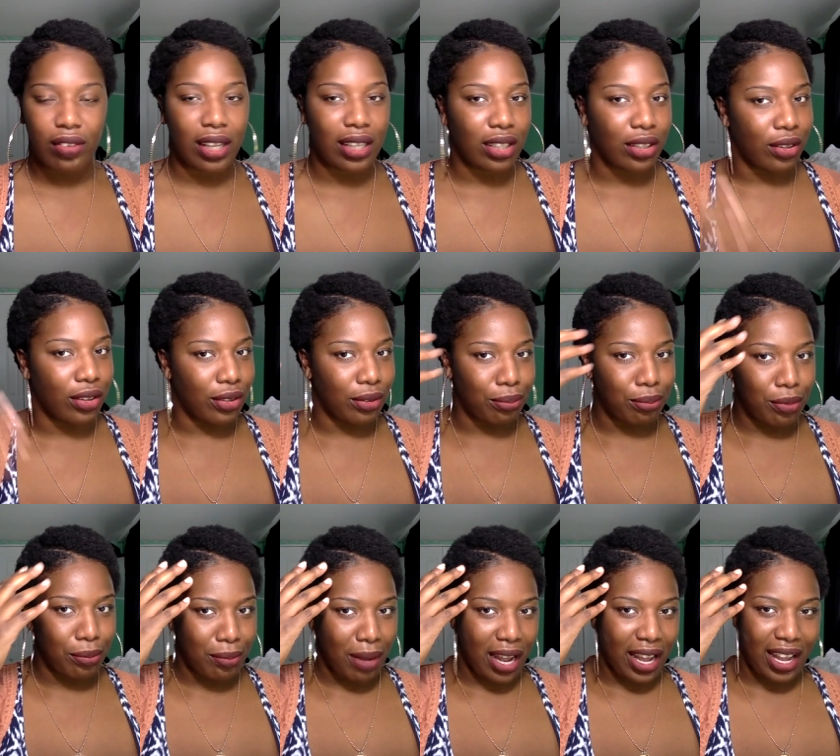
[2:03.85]
Like
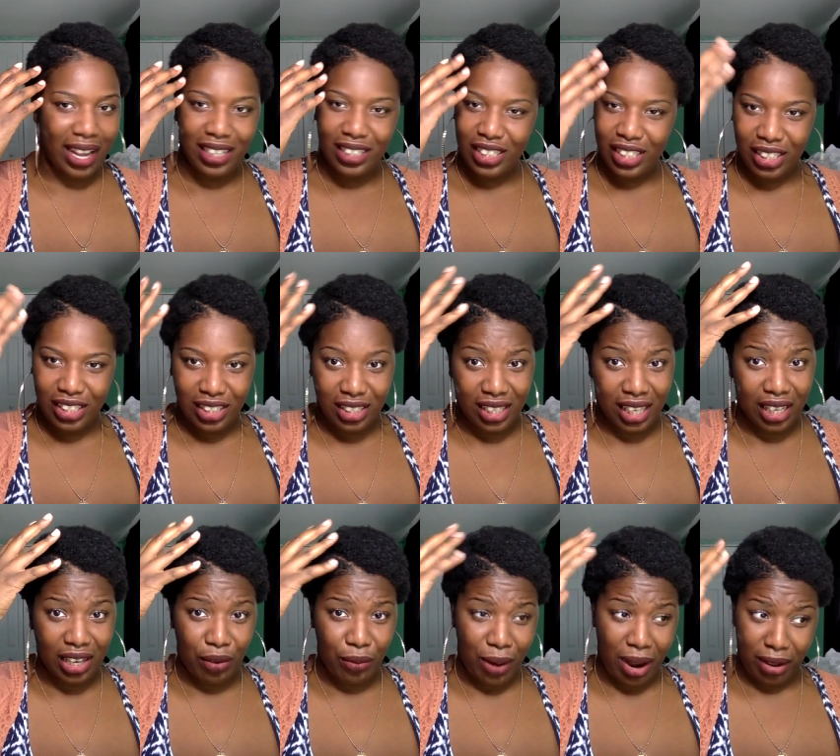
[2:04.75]
my edges,
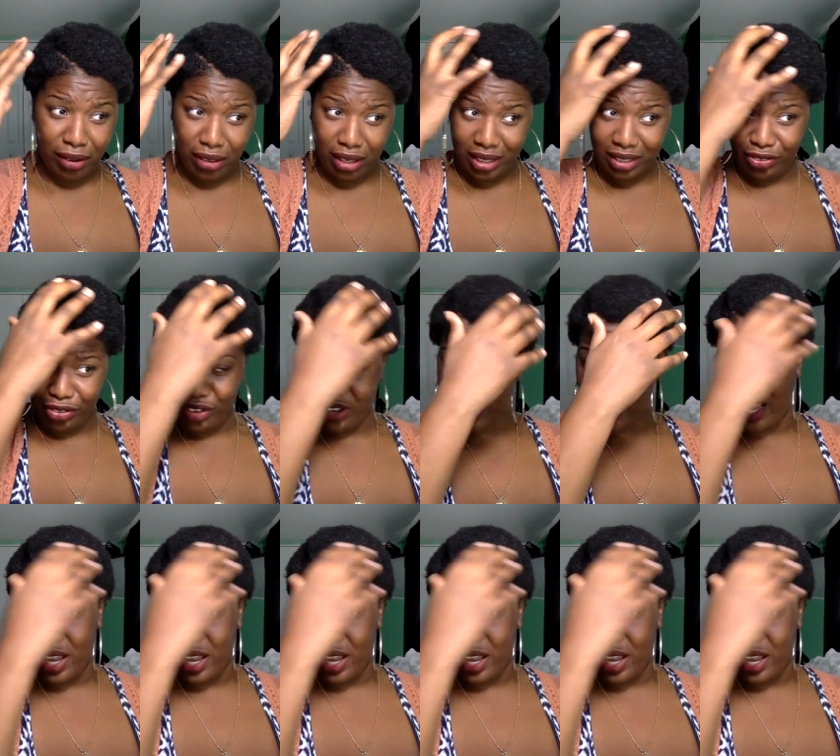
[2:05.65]
like around this front